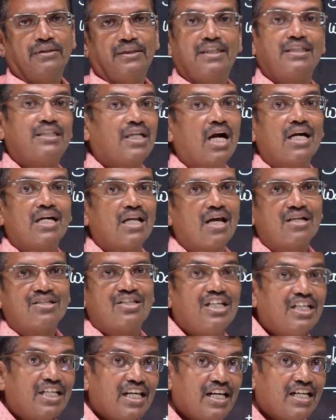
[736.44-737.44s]
It can't
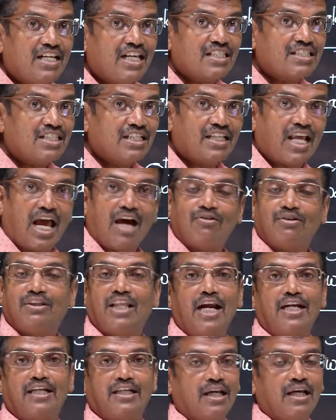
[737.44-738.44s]
answer. It, it doesn't have
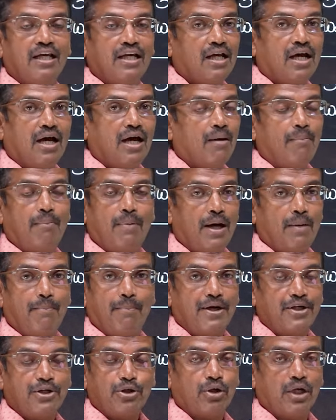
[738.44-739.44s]
that uh,
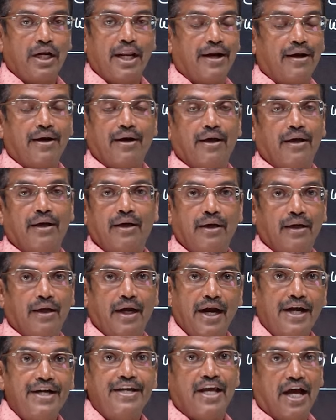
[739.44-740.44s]
particular uh, uh,
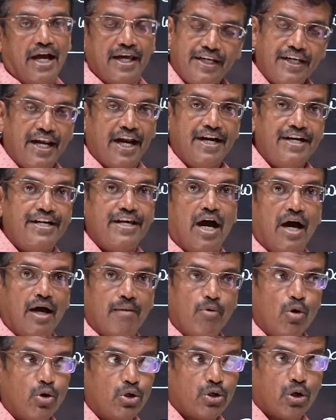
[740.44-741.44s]
idea, any idea
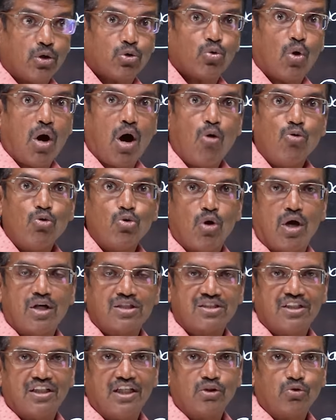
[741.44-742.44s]
about to how to
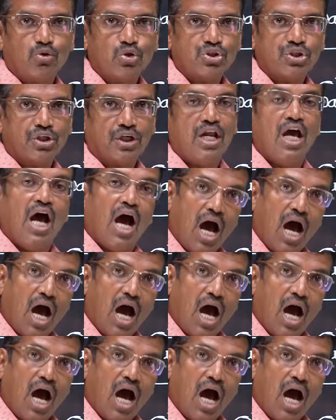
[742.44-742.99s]
answer that question.